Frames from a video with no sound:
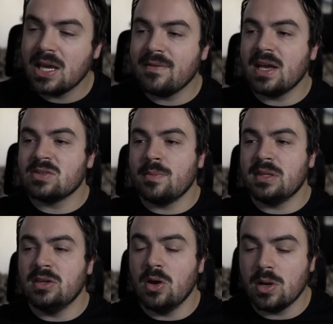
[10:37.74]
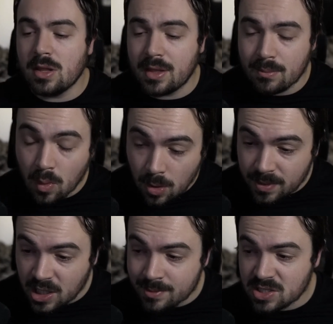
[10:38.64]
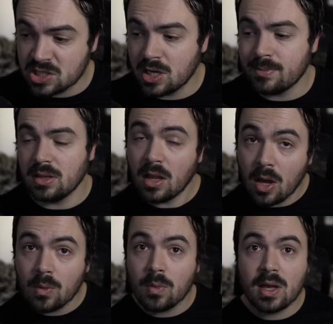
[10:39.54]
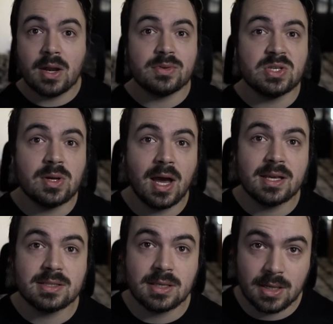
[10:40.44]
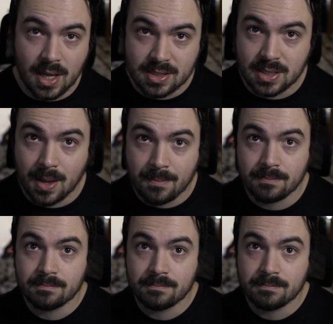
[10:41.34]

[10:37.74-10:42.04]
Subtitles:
If you guys want me to know anything more, put a comment section down below, and I'll see you guys next time.